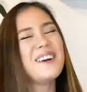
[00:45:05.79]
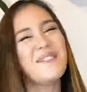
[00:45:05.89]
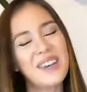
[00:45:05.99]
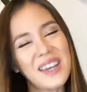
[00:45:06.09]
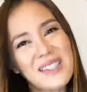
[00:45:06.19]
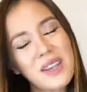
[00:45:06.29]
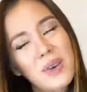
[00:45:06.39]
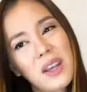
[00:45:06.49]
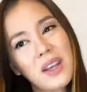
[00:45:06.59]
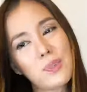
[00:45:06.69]
But yes,
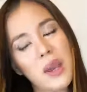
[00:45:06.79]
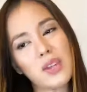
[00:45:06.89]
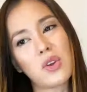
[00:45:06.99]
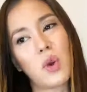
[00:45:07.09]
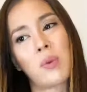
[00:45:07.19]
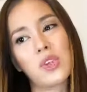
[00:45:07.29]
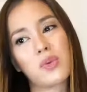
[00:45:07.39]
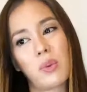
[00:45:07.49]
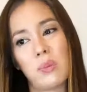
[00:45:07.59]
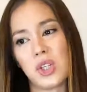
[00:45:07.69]
don't expect so much
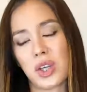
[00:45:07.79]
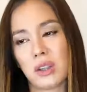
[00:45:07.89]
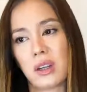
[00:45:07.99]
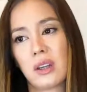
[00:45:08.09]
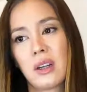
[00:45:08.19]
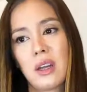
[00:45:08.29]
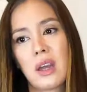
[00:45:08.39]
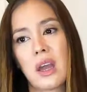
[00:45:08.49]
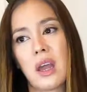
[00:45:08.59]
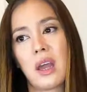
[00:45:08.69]
from each other
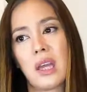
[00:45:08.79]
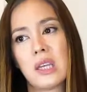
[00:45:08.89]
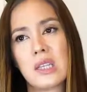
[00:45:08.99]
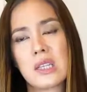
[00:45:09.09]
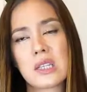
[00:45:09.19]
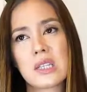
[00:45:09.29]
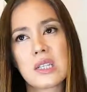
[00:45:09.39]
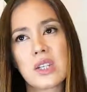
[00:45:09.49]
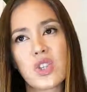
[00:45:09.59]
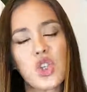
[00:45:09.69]
and
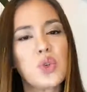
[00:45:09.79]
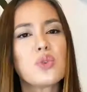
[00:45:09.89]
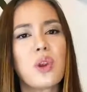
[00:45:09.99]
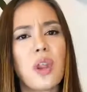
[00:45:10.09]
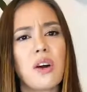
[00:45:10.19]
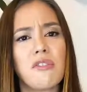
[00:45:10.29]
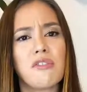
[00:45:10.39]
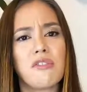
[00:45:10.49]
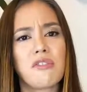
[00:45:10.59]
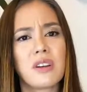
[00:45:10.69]
choose love,
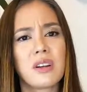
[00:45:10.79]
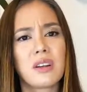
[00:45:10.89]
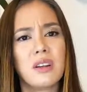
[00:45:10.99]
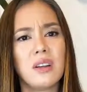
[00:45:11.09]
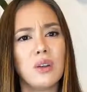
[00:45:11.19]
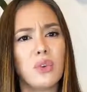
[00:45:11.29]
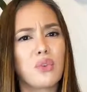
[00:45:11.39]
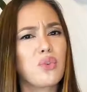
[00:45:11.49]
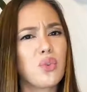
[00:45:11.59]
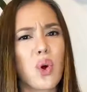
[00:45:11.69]
you know,
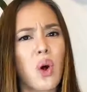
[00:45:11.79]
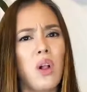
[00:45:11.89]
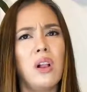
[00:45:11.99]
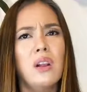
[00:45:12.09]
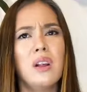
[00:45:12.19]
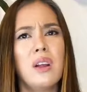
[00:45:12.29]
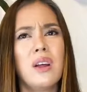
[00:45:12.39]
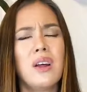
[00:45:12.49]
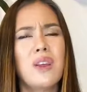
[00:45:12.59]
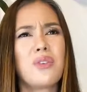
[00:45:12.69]
through all
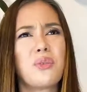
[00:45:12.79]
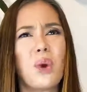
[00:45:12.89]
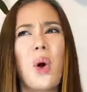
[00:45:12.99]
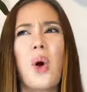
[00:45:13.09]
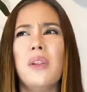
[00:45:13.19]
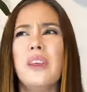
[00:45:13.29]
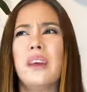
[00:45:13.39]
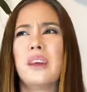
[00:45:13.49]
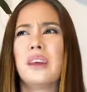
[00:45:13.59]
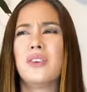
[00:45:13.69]

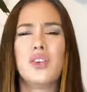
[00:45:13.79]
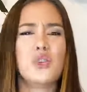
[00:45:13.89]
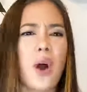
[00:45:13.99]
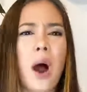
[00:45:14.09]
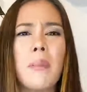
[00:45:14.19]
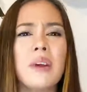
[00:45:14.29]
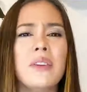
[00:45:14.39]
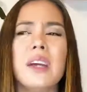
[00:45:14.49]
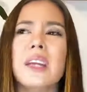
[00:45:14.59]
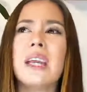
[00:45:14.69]
the drama
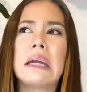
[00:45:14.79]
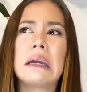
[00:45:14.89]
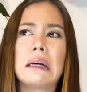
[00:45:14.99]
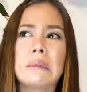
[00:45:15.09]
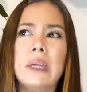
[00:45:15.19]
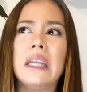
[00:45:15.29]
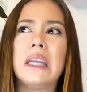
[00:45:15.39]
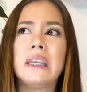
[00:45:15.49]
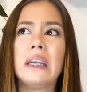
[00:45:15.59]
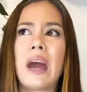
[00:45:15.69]
that can come
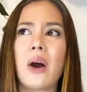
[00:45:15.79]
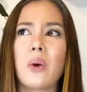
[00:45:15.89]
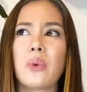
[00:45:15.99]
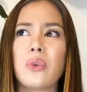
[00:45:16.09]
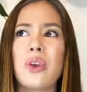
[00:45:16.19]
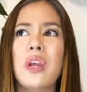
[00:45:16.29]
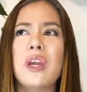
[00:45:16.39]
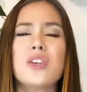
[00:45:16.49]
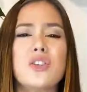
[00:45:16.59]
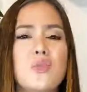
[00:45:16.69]
in the house,
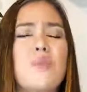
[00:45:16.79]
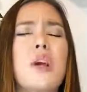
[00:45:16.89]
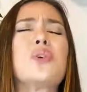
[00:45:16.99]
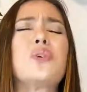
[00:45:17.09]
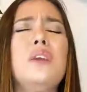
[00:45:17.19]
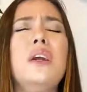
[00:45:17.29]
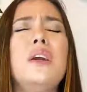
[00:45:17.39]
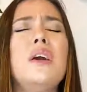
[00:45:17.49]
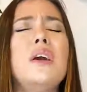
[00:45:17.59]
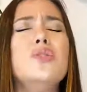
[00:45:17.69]

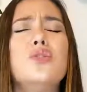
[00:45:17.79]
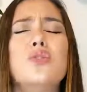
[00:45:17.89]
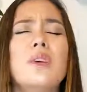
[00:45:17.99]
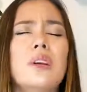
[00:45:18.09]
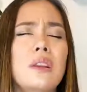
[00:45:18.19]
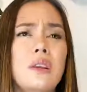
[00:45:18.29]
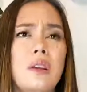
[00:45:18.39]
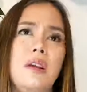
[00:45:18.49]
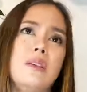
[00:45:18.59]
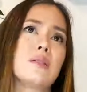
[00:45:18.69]
especially during
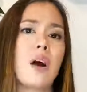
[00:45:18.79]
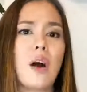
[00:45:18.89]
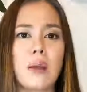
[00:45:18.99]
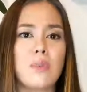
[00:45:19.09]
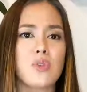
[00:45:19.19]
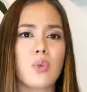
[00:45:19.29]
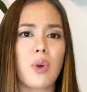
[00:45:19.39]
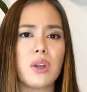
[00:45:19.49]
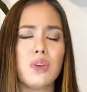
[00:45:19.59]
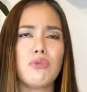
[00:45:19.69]
these times
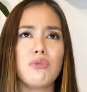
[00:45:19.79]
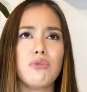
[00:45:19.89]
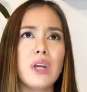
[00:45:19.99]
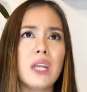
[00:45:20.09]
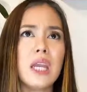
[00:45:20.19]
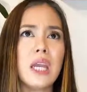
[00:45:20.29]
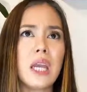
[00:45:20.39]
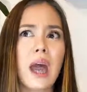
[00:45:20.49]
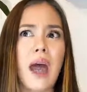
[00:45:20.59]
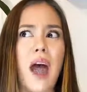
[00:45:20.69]
where you really
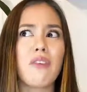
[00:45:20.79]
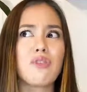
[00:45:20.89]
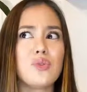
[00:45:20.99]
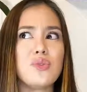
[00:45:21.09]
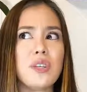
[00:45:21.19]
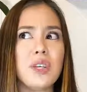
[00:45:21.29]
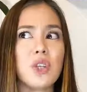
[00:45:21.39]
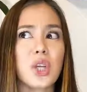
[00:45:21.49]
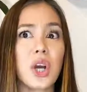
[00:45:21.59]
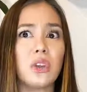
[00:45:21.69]
have to see
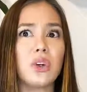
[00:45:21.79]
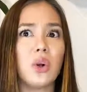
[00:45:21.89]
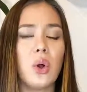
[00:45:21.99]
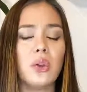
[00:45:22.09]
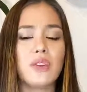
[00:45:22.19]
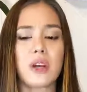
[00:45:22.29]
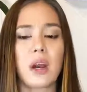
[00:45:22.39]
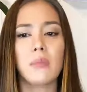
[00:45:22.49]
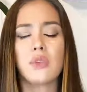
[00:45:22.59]
each other all the time.